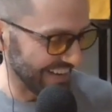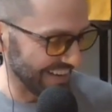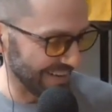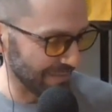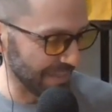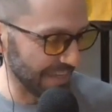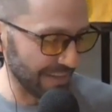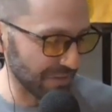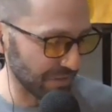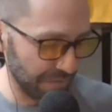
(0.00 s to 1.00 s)
Uh, but yeah,
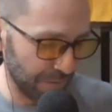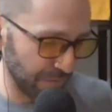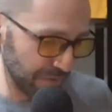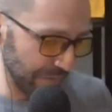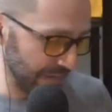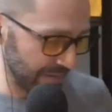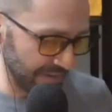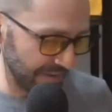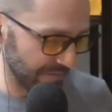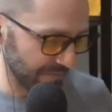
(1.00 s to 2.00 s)
there's some, there were some out
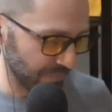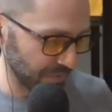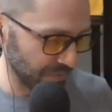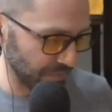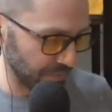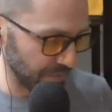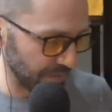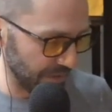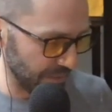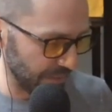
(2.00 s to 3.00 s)
there. We'll we'll put
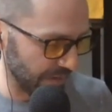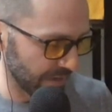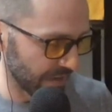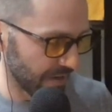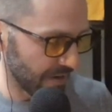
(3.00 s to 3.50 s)
it that way.